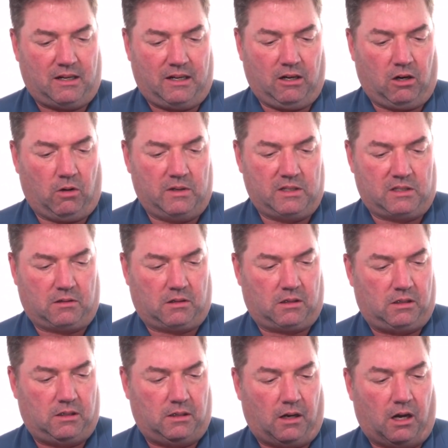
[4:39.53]
It always
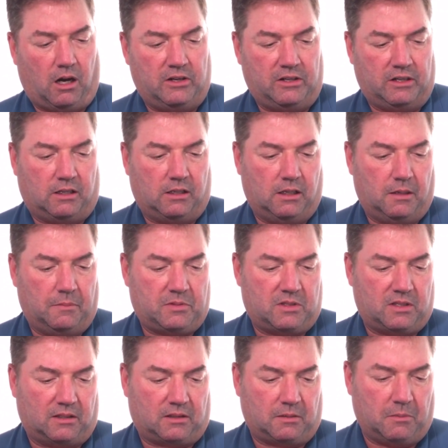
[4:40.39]

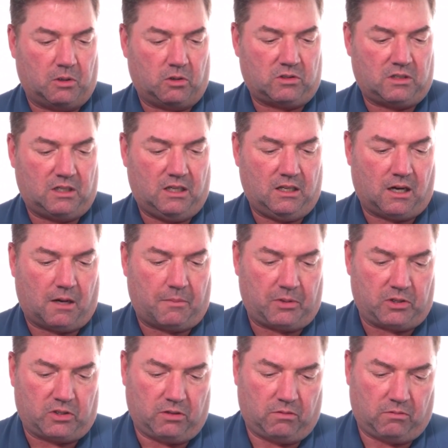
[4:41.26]
unclips at the most
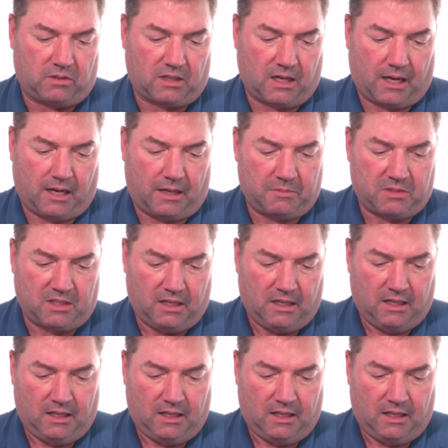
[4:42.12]
inopportune times.